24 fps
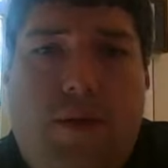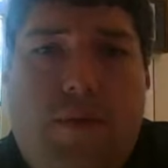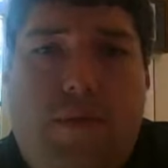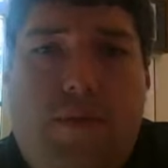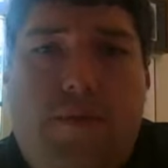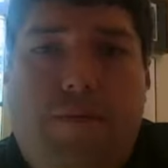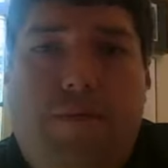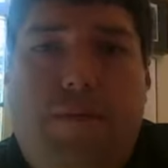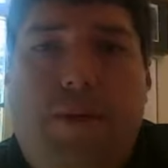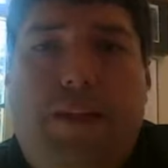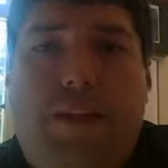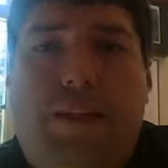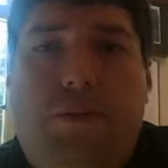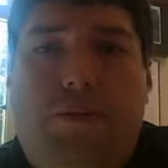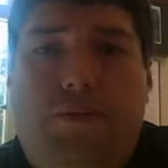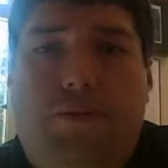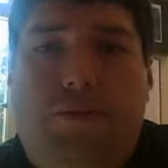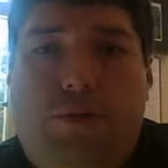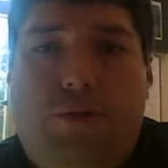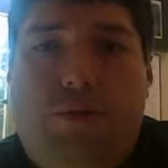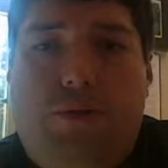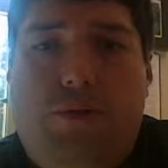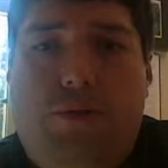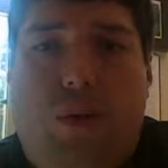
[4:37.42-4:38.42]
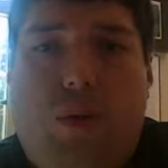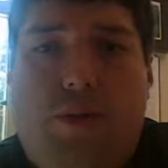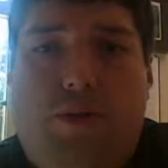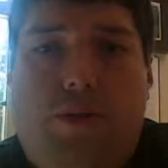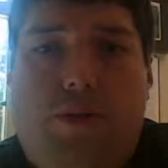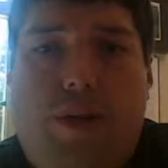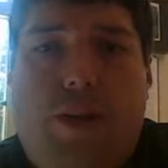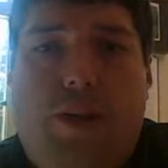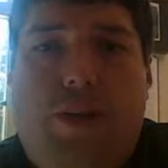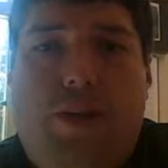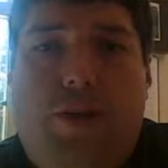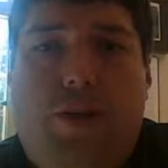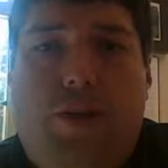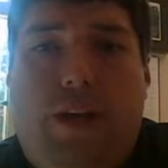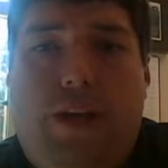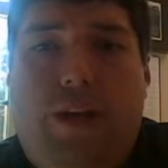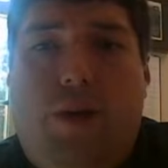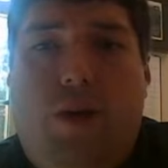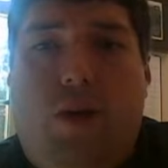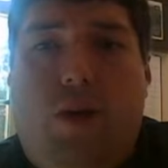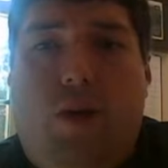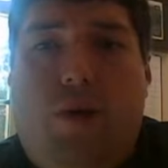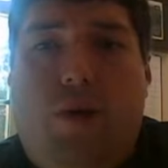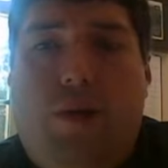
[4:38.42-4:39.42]
victims report rather
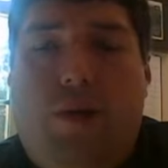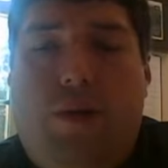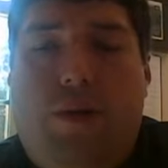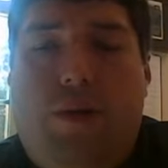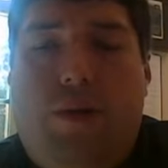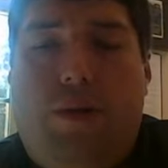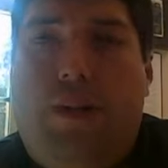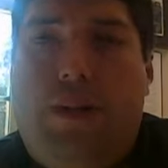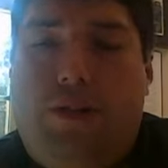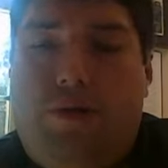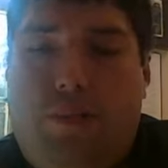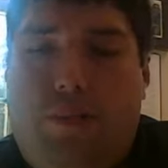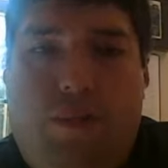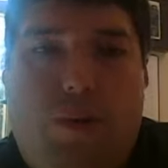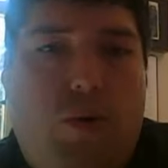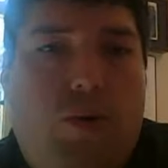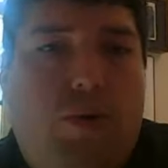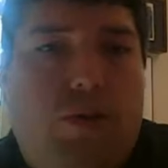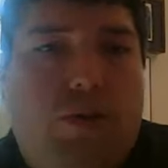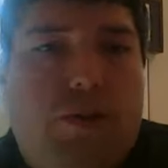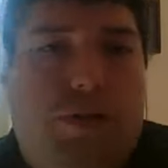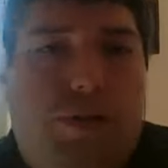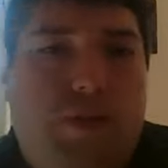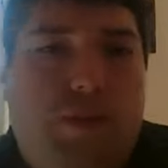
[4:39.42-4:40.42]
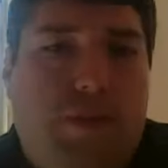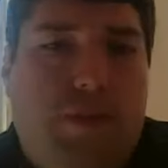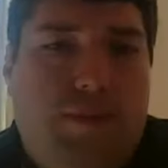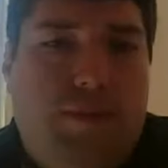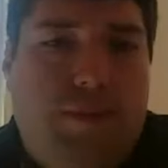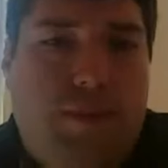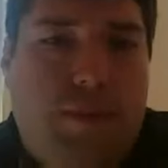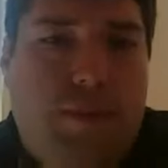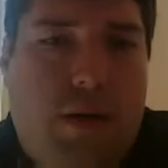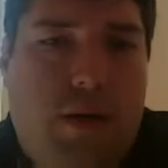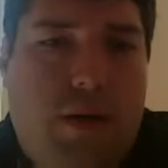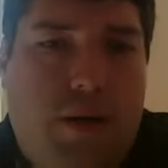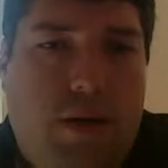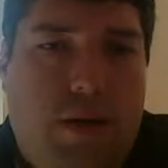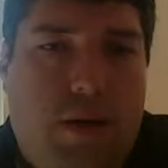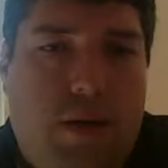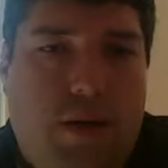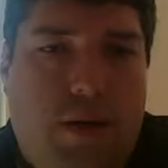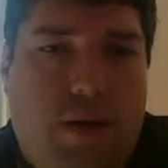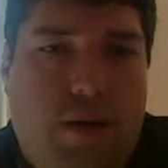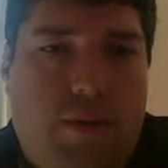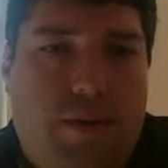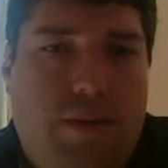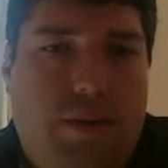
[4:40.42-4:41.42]
than on the police reports. Let's
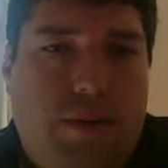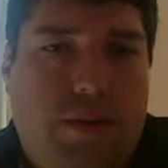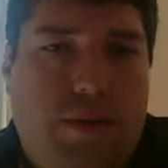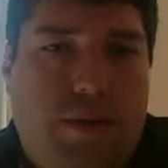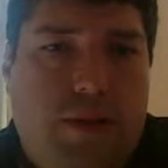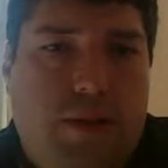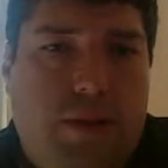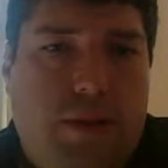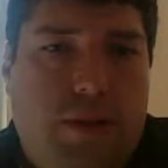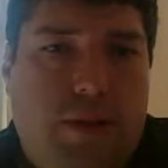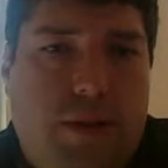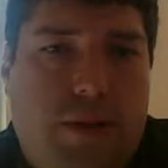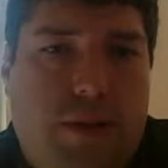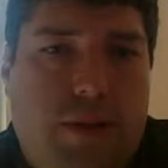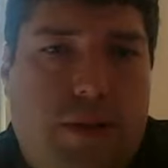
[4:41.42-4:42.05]
see.